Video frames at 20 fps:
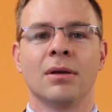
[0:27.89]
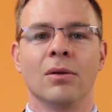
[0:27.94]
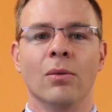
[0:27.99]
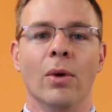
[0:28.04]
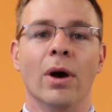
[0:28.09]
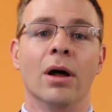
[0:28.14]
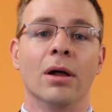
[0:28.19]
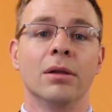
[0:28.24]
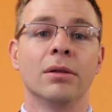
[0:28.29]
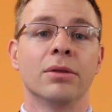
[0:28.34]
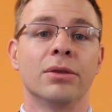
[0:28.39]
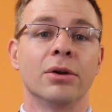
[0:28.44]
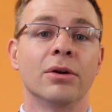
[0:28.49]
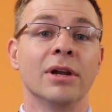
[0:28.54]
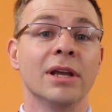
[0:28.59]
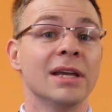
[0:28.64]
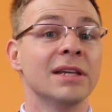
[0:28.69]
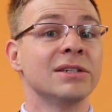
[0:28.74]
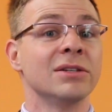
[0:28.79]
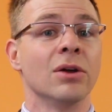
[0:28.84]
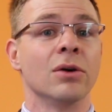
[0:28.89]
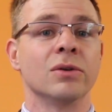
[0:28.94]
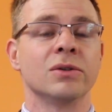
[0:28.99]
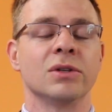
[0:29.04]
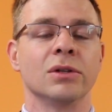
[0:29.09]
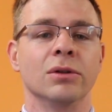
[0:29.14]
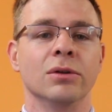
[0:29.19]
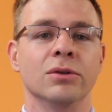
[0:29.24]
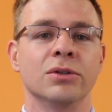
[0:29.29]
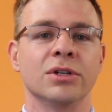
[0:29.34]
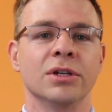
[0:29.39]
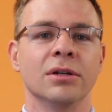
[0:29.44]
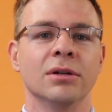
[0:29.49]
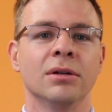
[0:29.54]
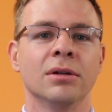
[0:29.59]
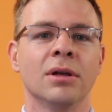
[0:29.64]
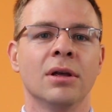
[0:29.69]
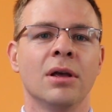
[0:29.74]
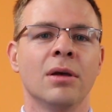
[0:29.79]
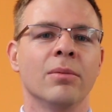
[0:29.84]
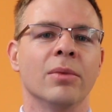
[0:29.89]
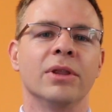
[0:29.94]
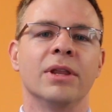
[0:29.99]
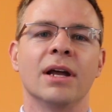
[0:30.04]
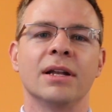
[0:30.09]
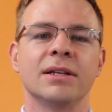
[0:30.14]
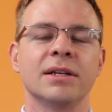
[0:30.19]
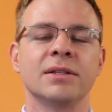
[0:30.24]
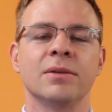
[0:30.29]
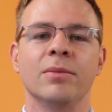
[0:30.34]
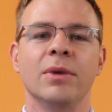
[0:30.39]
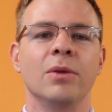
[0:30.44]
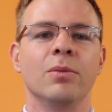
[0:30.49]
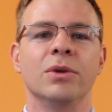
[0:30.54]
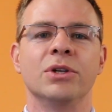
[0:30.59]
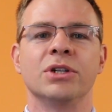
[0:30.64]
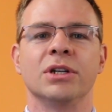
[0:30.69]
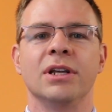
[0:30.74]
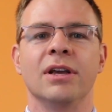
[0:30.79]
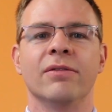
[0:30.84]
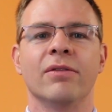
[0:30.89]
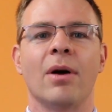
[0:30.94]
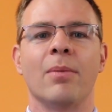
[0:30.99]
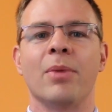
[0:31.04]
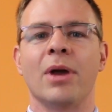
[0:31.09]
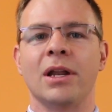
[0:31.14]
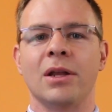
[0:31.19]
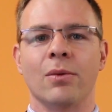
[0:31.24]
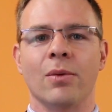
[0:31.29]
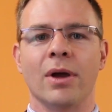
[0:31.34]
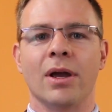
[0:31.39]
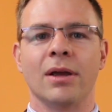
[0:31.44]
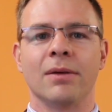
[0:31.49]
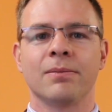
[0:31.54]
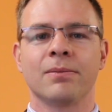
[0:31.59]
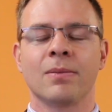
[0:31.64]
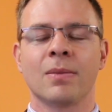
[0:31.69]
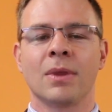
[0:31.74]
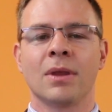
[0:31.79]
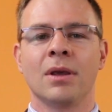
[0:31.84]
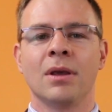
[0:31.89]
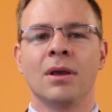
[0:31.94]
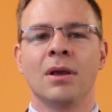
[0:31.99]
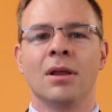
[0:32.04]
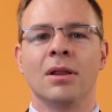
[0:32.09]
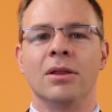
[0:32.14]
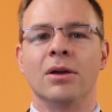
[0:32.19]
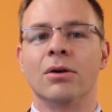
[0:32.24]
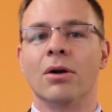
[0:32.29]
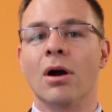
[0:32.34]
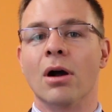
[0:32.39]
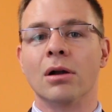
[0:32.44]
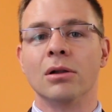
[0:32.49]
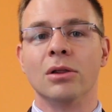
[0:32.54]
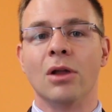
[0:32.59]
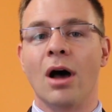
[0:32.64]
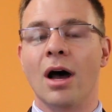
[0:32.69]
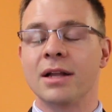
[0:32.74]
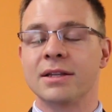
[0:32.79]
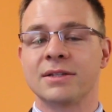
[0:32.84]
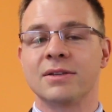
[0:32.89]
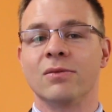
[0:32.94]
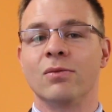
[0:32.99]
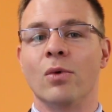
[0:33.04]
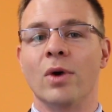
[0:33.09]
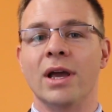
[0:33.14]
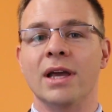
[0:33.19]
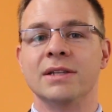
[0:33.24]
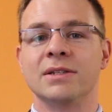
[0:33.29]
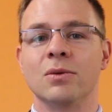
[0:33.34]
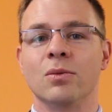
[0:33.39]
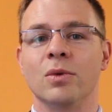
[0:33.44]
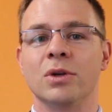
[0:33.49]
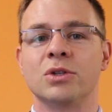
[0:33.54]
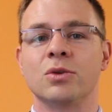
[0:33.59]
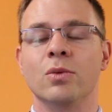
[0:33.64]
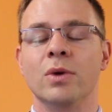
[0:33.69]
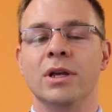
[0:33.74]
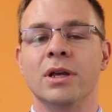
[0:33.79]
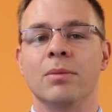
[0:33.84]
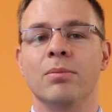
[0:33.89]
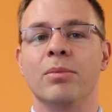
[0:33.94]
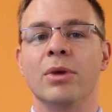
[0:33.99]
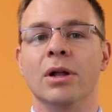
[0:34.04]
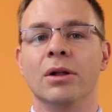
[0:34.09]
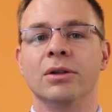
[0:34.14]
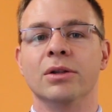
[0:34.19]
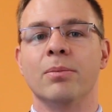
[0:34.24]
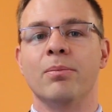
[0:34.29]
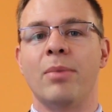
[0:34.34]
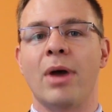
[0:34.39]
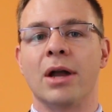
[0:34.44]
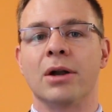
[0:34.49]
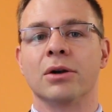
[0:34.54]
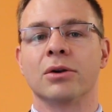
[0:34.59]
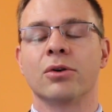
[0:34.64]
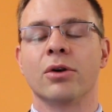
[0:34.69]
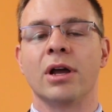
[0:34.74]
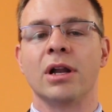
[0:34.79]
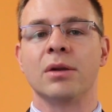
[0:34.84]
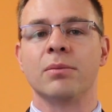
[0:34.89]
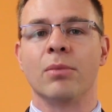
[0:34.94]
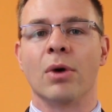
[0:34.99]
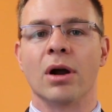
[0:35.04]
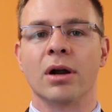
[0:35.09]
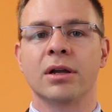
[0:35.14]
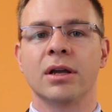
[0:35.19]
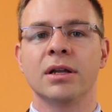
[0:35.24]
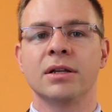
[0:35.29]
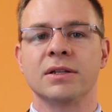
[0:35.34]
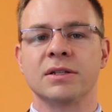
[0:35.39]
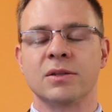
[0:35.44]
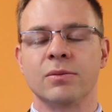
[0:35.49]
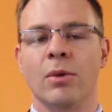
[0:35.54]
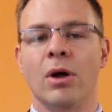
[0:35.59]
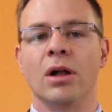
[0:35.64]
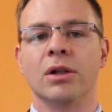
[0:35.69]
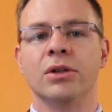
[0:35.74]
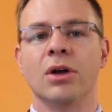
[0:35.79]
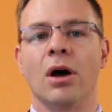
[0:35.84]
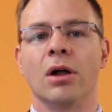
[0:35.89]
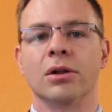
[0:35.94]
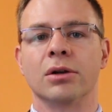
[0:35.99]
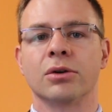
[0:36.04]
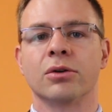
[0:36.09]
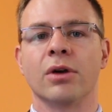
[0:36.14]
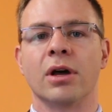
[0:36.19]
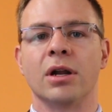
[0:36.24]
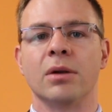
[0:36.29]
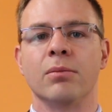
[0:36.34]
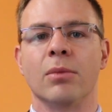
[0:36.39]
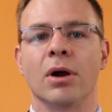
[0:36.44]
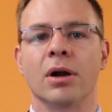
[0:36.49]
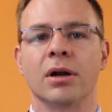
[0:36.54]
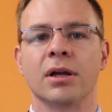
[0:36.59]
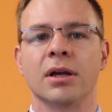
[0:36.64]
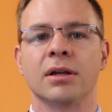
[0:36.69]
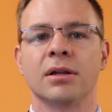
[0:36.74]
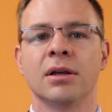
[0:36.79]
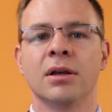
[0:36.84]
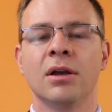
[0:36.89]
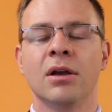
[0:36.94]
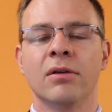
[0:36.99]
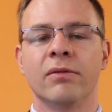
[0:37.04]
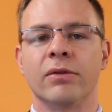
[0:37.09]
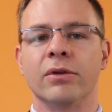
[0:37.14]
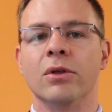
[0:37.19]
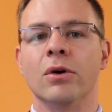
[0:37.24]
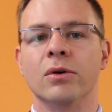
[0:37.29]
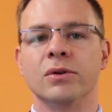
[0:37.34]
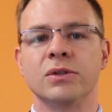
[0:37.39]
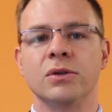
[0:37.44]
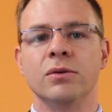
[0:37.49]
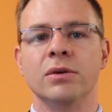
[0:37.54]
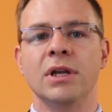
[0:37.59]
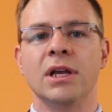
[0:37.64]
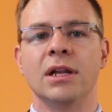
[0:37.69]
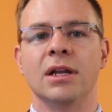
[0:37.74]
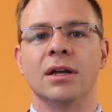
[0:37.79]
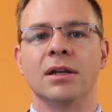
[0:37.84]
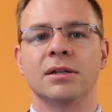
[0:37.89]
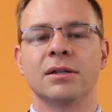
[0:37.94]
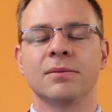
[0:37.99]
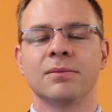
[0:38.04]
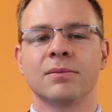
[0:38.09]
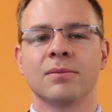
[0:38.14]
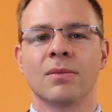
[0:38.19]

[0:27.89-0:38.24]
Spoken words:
Well, there is no solution, but that doesn't mean we should give up anyway. There are lots of ways in which we can build a better credit market, a small dollar credit market, for those who need it.